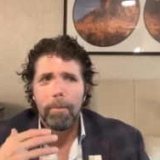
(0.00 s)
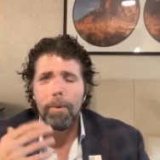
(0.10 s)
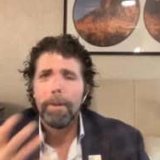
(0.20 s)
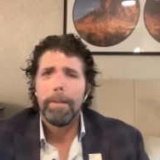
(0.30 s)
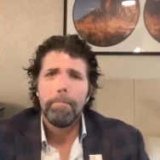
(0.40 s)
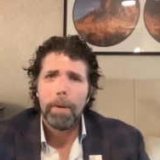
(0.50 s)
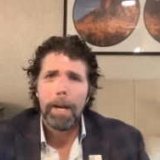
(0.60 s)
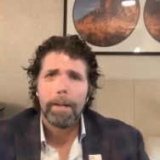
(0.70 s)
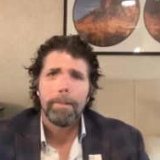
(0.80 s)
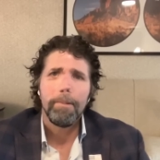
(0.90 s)
what
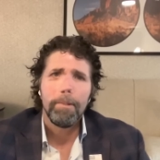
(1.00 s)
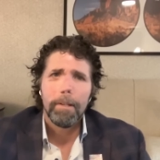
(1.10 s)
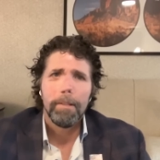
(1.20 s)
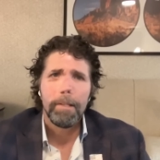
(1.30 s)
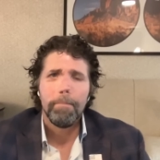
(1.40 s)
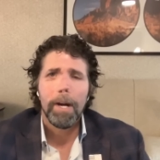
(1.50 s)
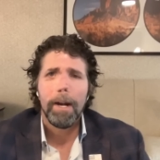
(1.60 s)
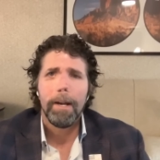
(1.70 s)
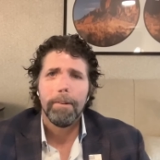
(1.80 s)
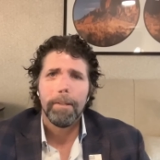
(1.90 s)
impact are you going to leave
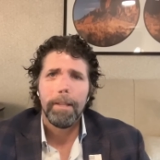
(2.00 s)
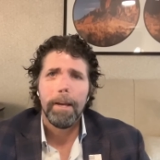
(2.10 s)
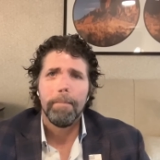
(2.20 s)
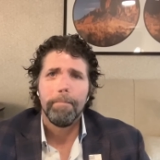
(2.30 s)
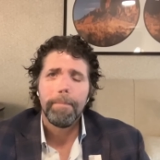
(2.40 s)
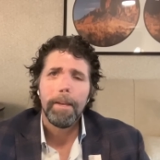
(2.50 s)
behind on them?